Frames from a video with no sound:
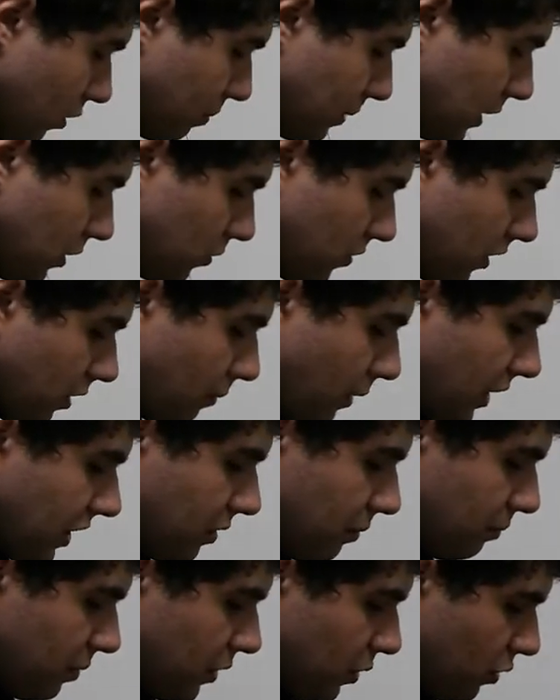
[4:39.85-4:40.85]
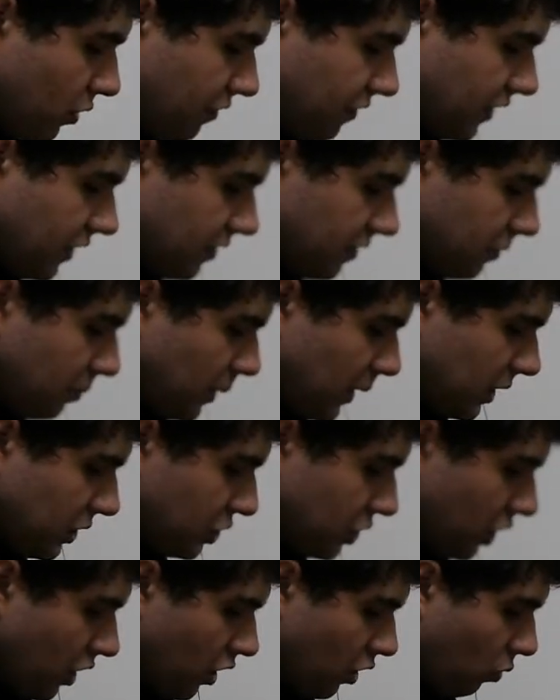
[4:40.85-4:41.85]
be using my computer via speech
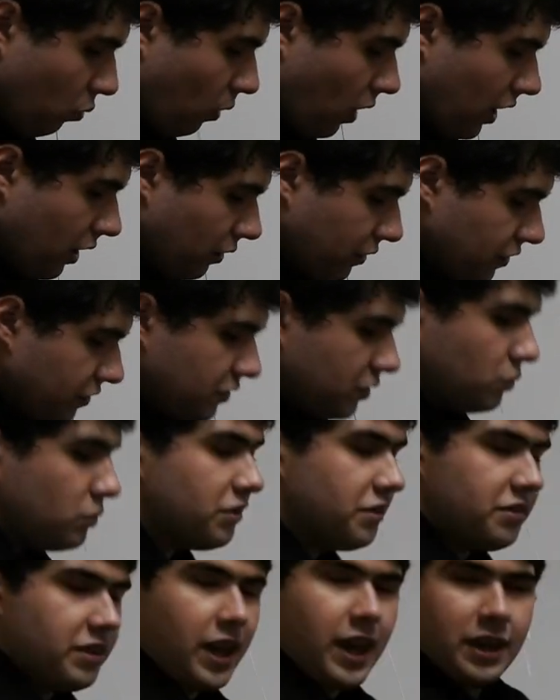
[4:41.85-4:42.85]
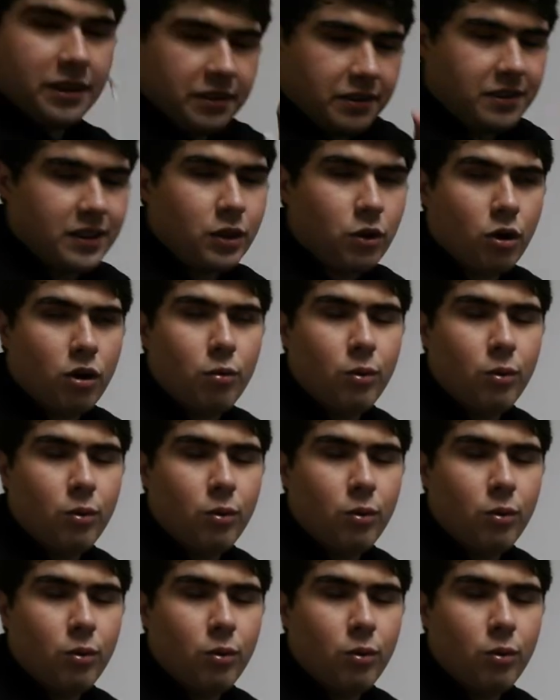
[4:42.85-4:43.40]
while the students can't see or are